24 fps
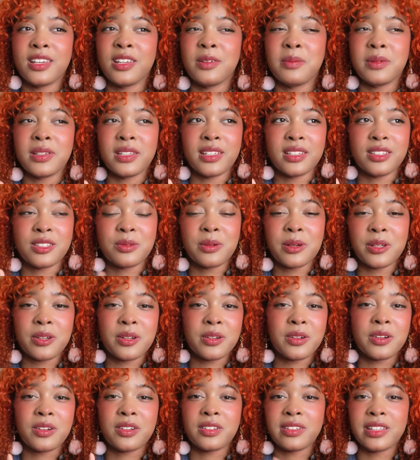Could be
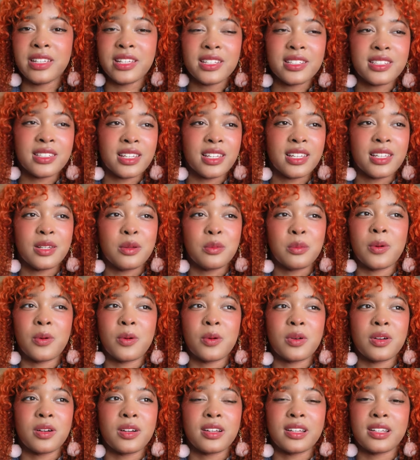Twitter or LinkedIn
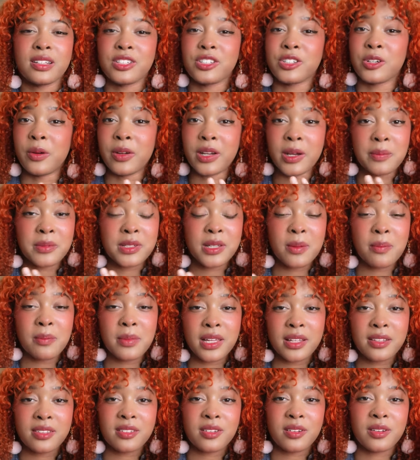or showing up to
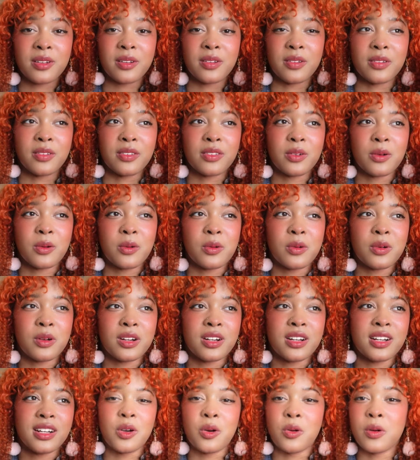mixers
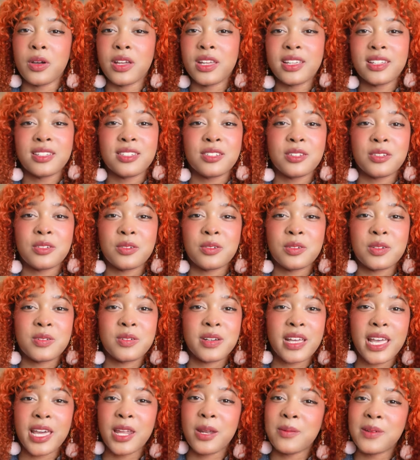or going
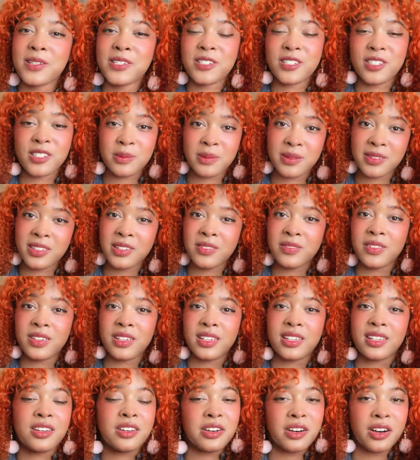to animation
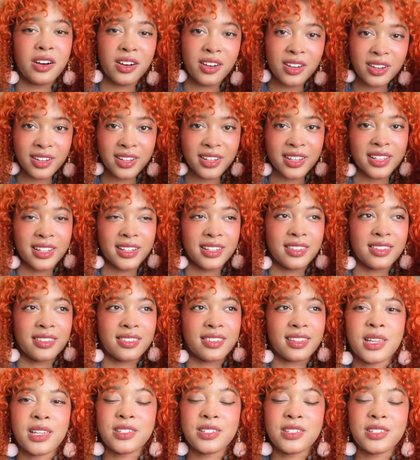specific cons.